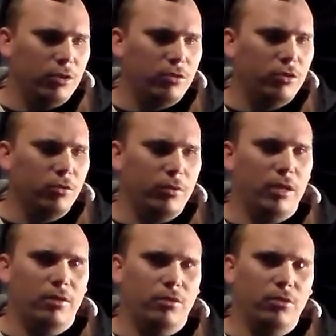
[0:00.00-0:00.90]
just do
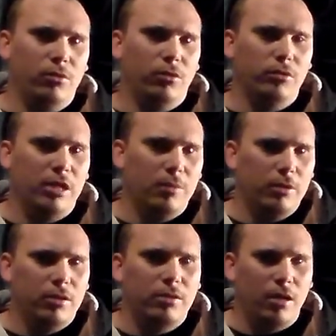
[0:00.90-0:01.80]
this, do a little teeny
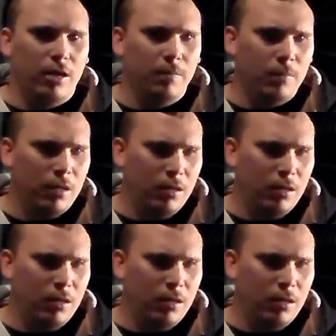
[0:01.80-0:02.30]
bit at a time,